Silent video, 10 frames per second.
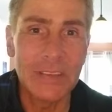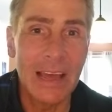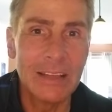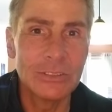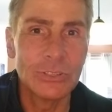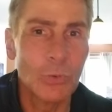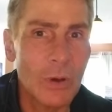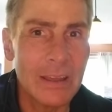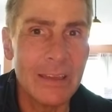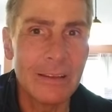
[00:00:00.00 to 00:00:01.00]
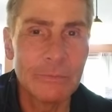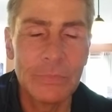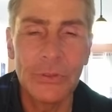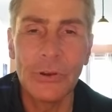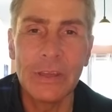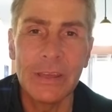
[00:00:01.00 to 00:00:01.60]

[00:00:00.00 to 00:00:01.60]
10, 20, 30